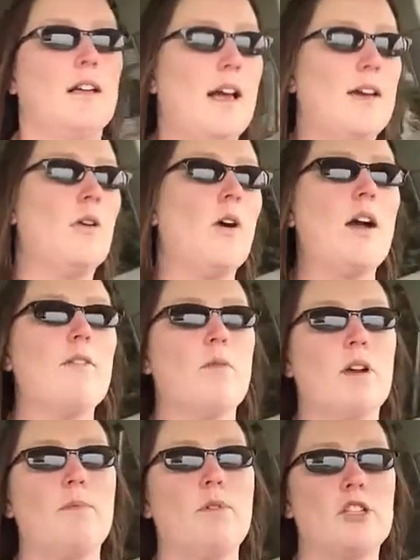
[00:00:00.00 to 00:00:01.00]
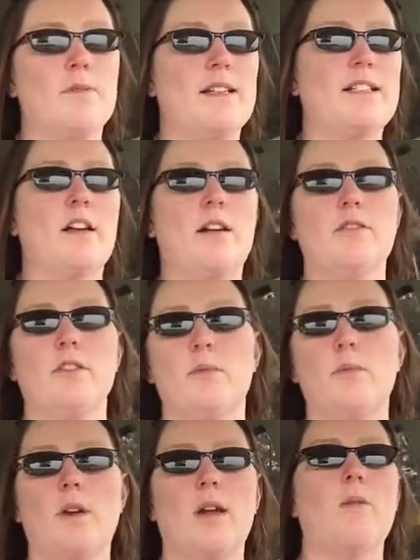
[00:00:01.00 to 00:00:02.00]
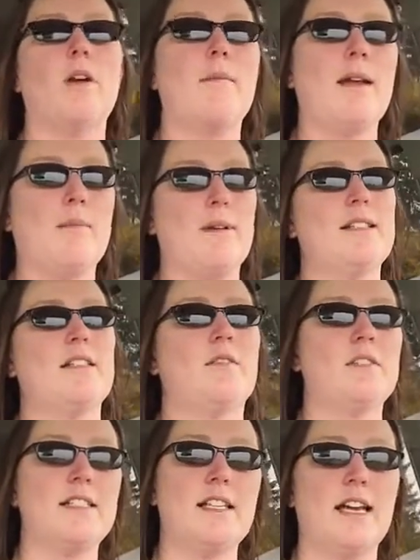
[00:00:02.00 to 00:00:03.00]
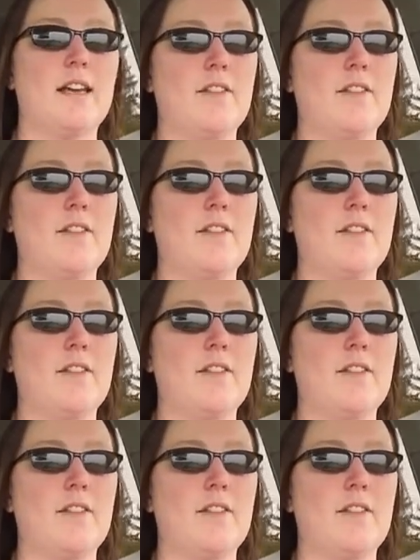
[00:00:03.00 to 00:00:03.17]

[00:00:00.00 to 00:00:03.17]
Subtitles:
I don't ever want to push myself to the point where I make myself sick,